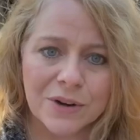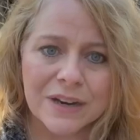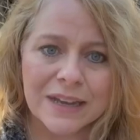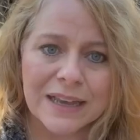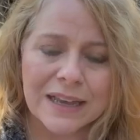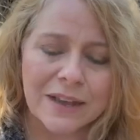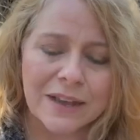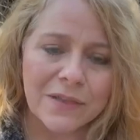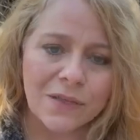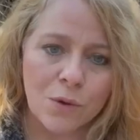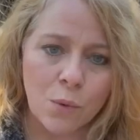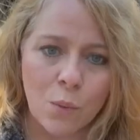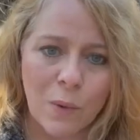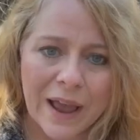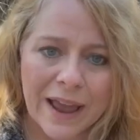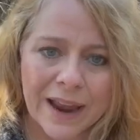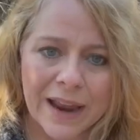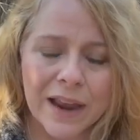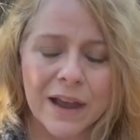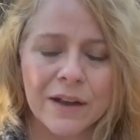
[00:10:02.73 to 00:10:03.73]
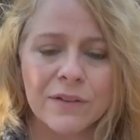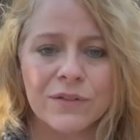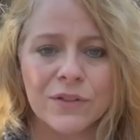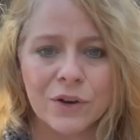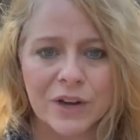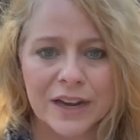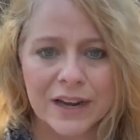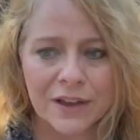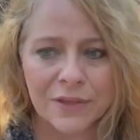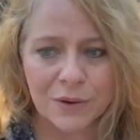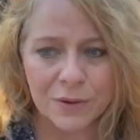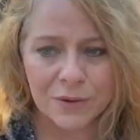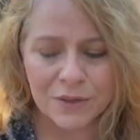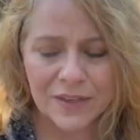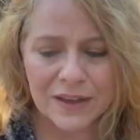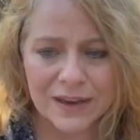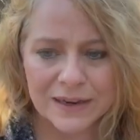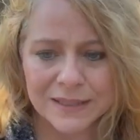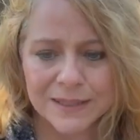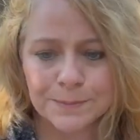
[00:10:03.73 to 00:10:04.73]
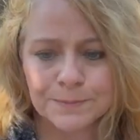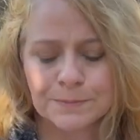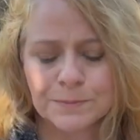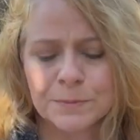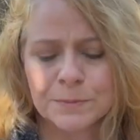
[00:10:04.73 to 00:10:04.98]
get in the way of learning other things.